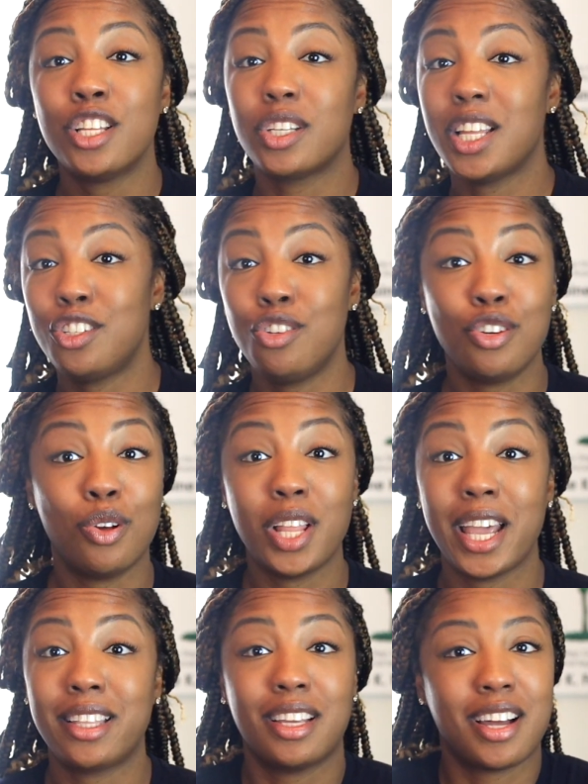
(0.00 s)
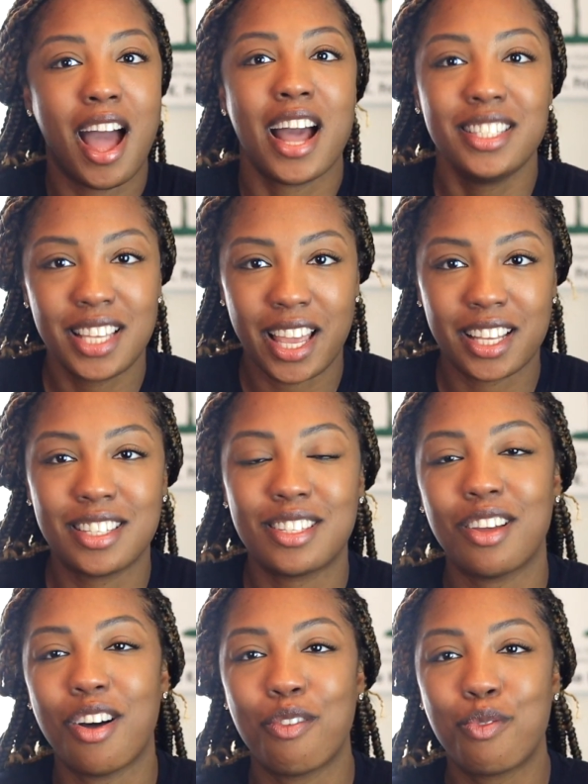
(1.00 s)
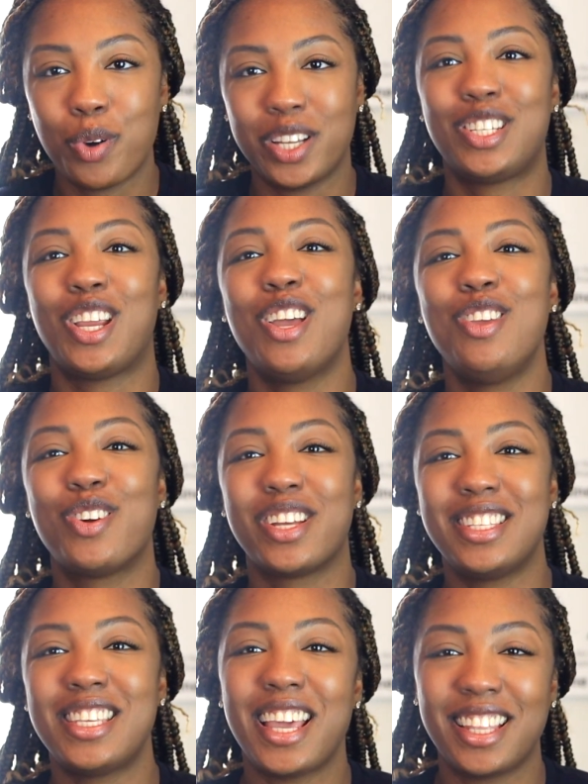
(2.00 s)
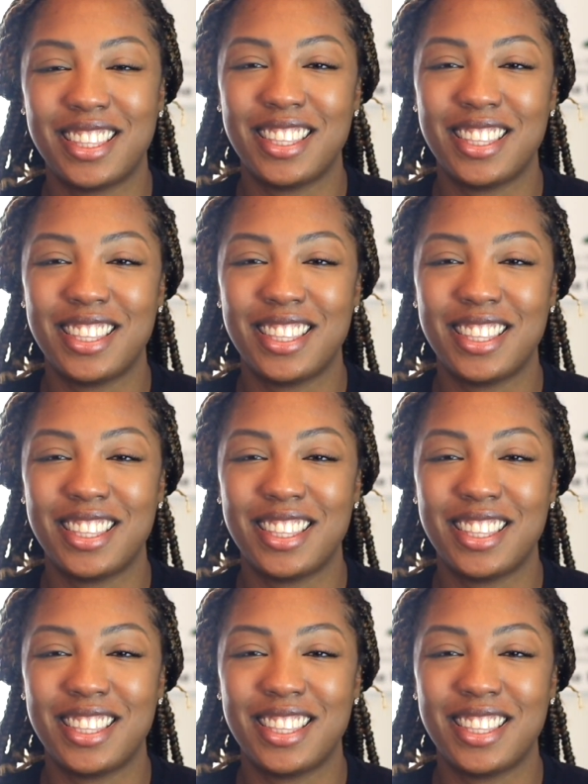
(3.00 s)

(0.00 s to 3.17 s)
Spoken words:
so that you know like the context of which you could take